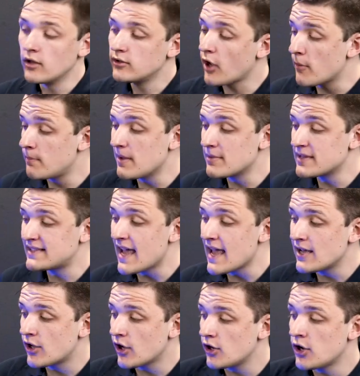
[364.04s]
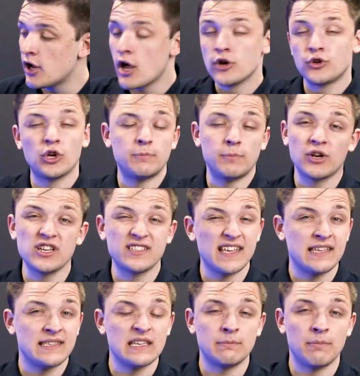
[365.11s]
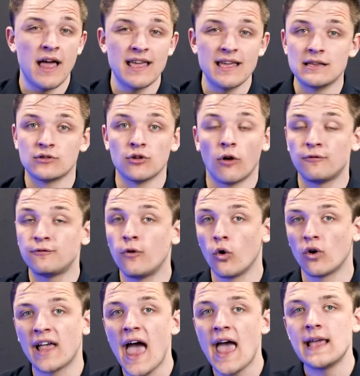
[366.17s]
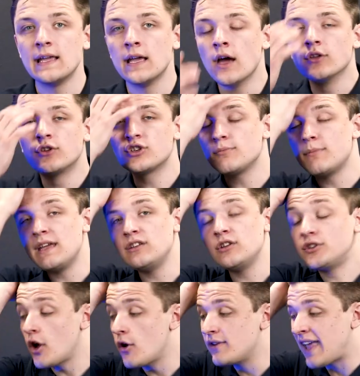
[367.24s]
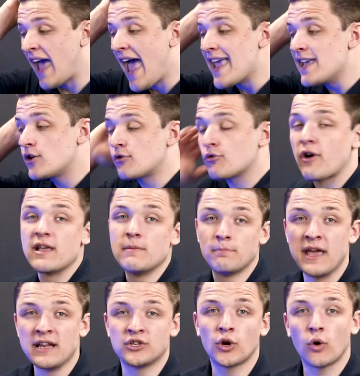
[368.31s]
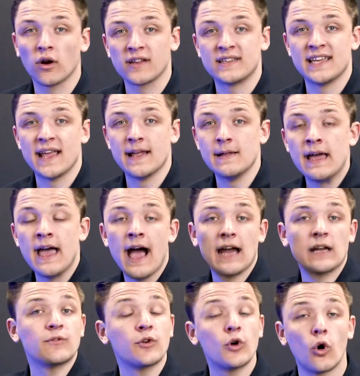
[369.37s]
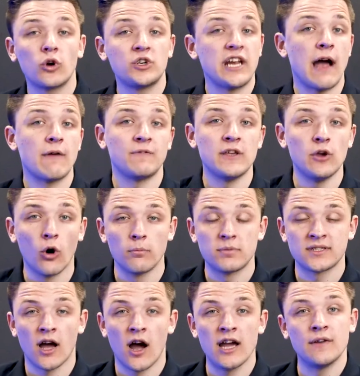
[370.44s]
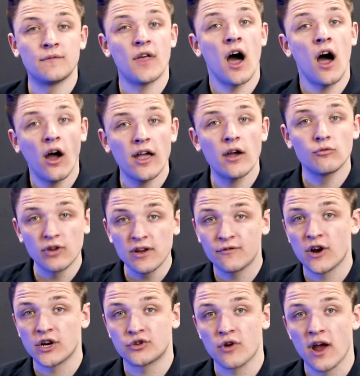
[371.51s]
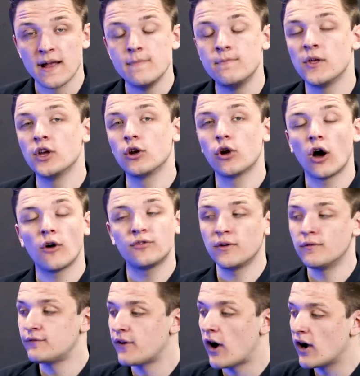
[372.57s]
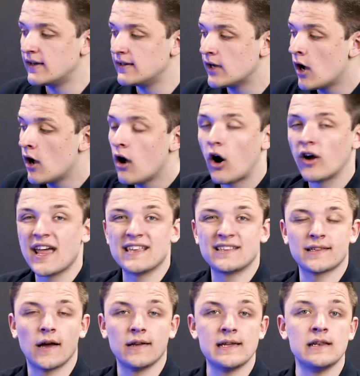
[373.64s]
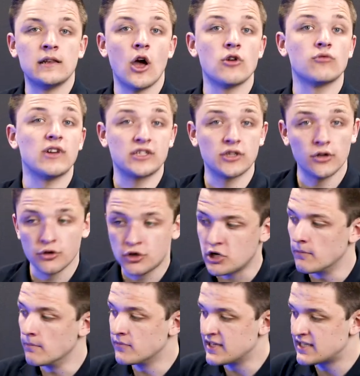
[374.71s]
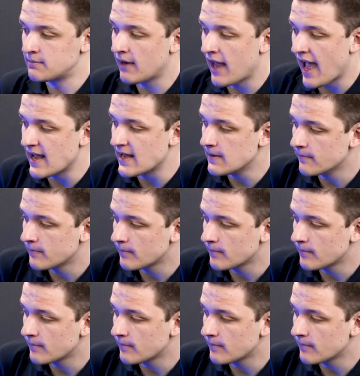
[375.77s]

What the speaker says: Don't be mistaken, just because this display is not 4K doesn't mean you don't get a great picture quality. And of course you have the upside of the higher refresh rate that you'll often find on a slightly low resolution display.